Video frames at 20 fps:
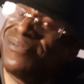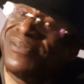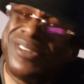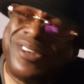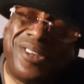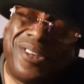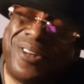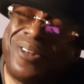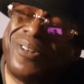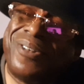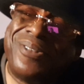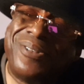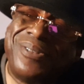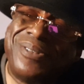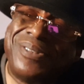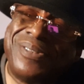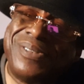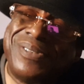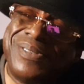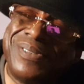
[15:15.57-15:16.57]
You know?
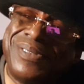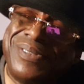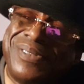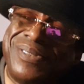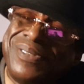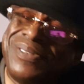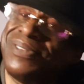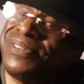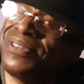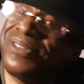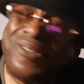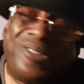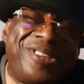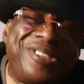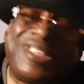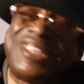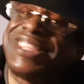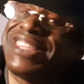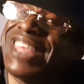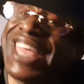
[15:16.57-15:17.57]
You
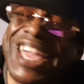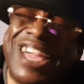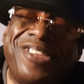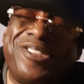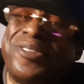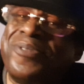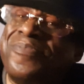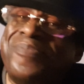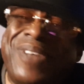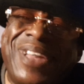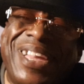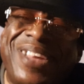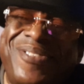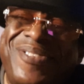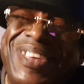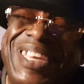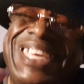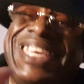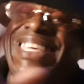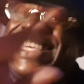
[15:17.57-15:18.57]
understand them,
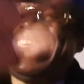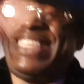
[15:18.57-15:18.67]
baby.